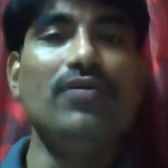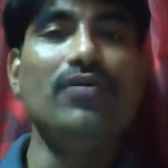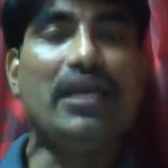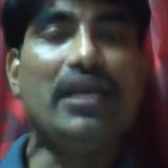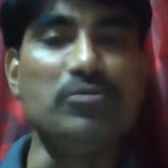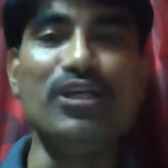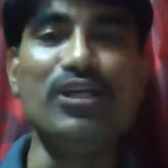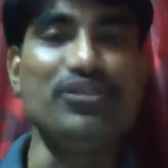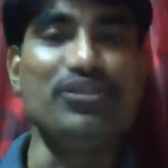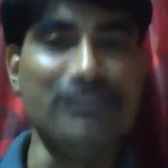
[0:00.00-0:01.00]

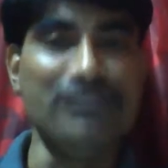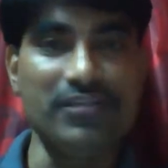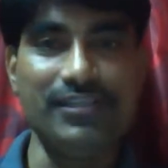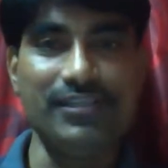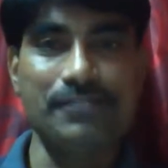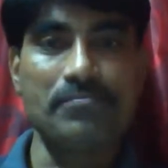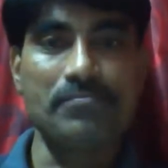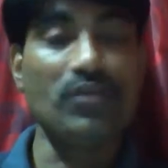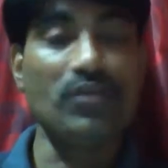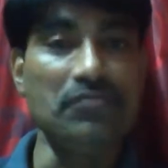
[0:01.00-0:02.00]
explanation for this.
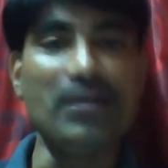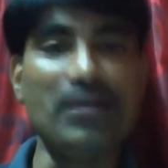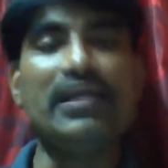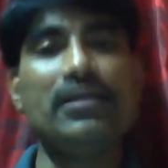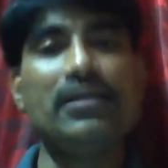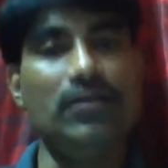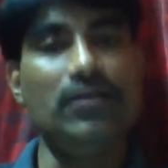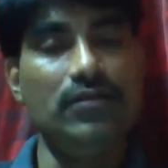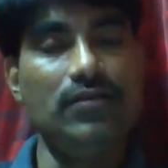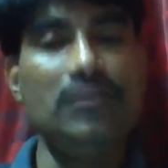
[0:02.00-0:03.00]
If you
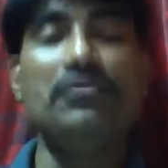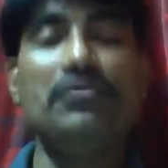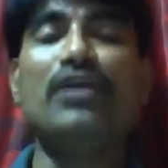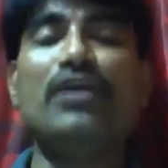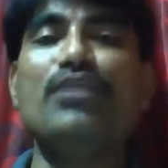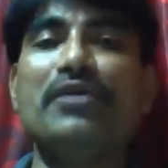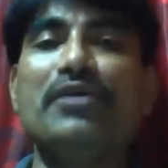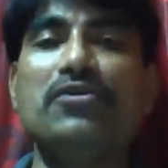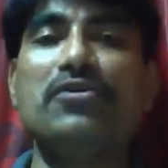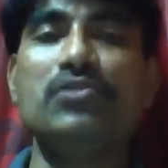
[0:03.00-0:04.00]
can come
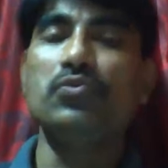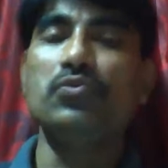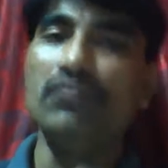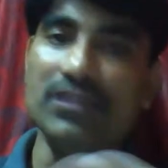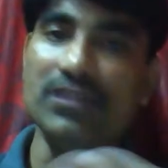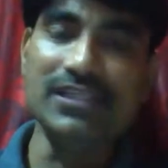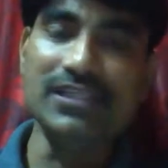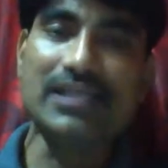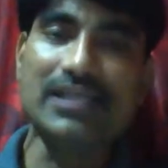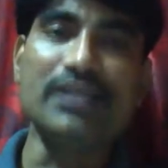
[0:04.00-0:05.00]
across with this
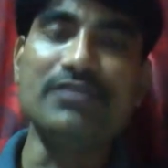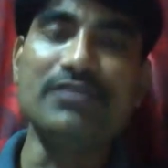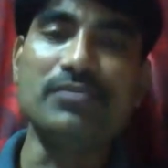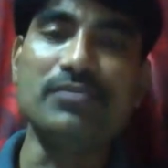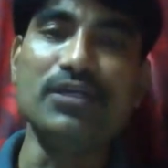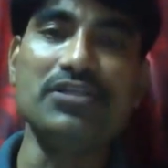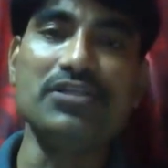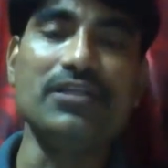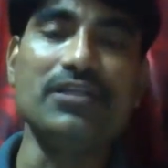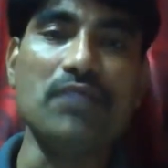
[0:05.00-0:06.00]
kind of explanation,
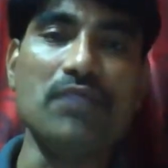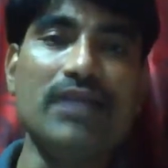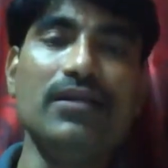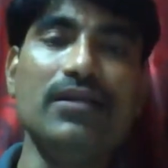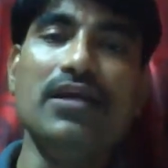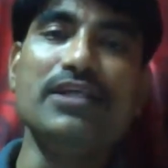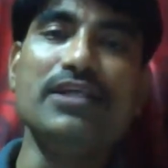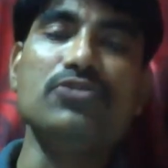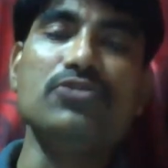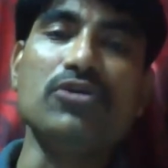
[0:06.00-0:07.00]
that why it
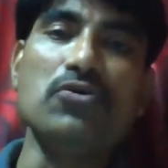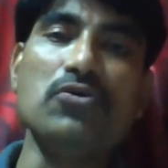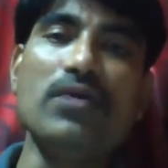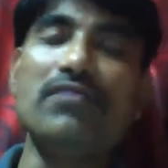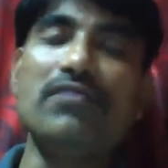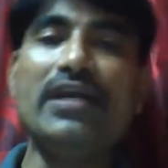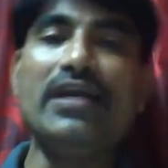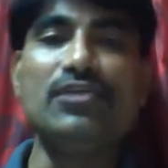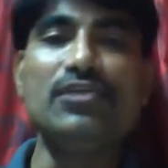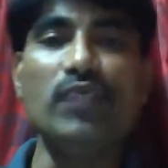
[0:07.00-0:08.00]
is not goed and why it
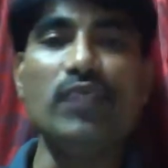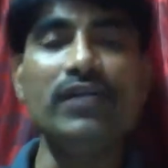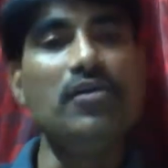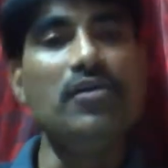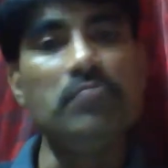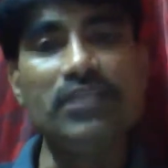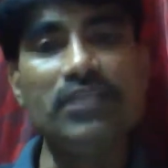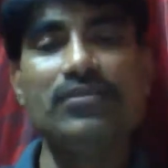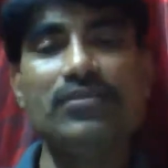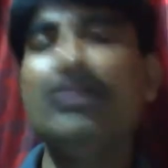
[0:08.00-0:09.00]
is went,
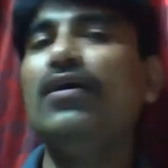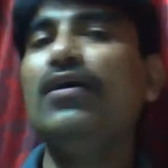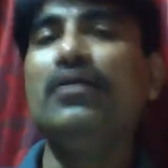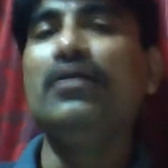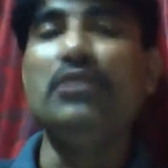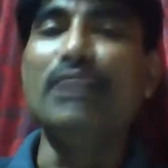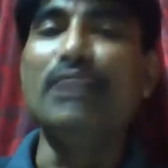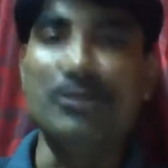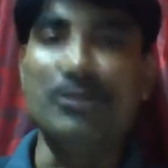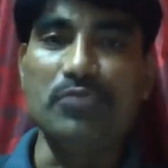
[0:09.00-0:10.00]
please email
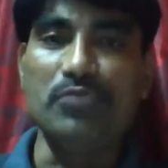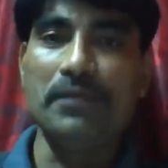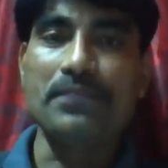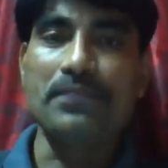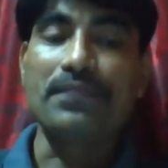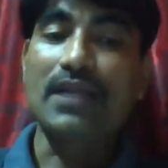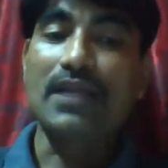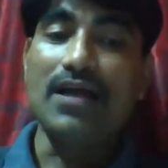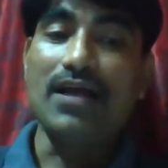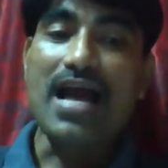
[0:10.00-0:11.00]
it to me.
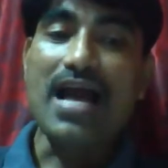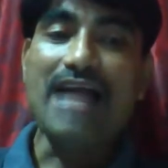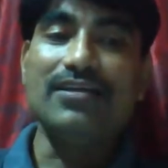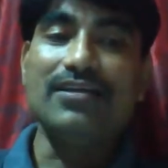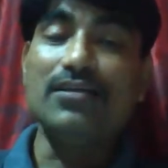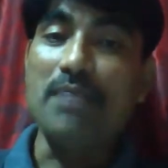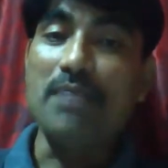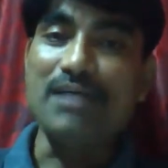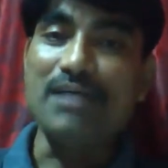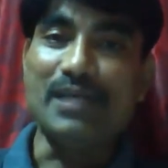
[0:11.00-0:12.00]
And the
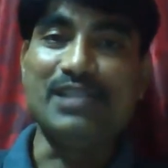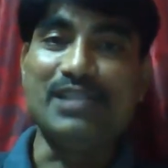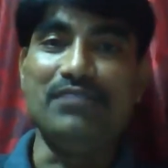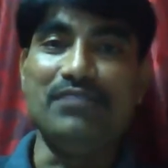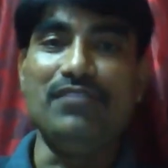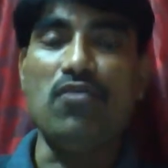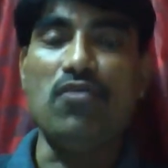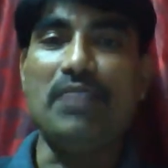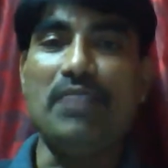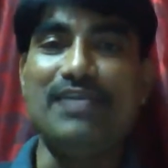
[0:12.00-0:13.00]
past participle form,
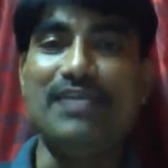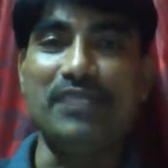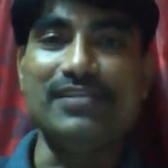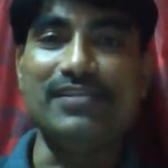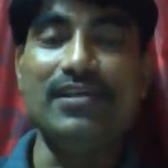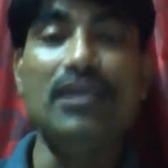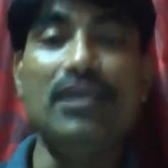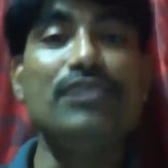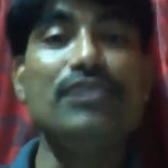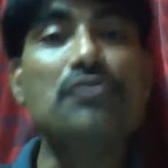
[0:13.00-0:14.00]
as you can see, it
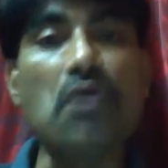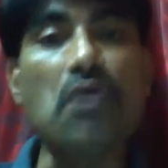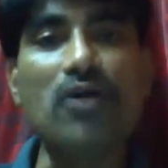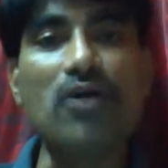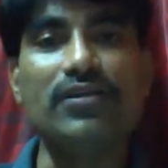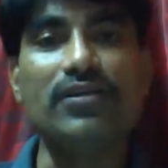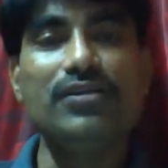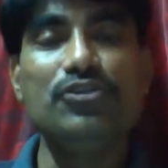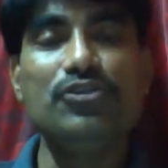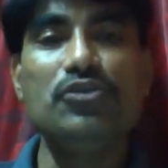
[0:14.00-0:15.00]
is gone,
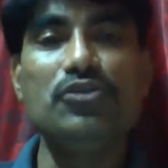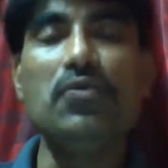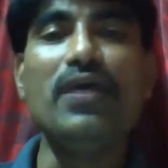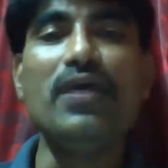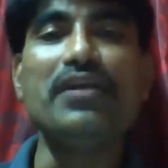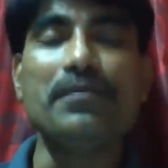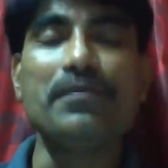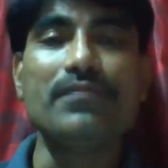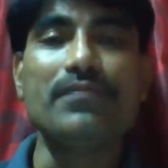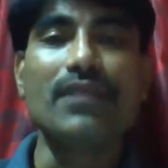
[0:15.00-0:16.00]
Gona,
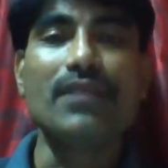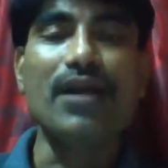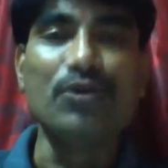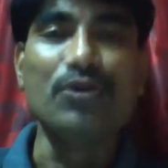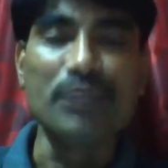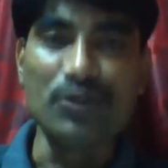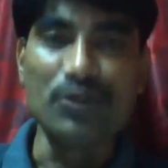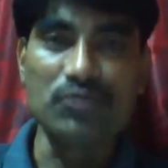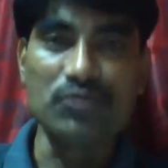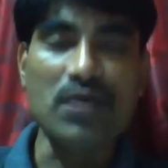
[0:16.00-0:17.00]
and nobody
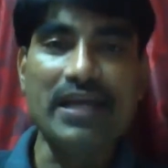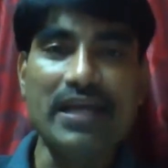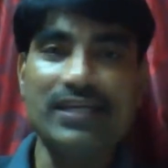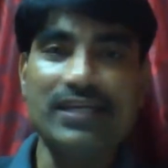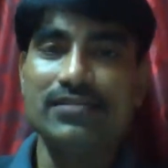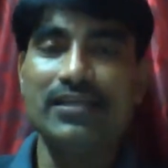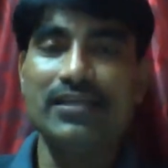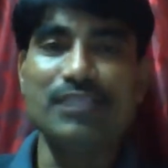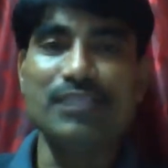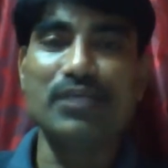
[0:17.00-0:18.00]
knows why it
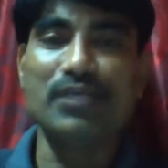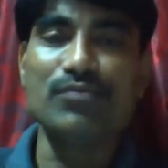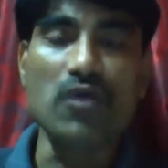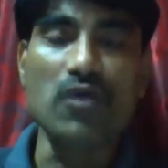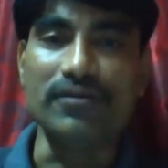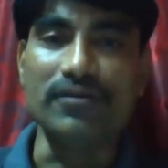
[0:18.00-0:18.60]
has become gone.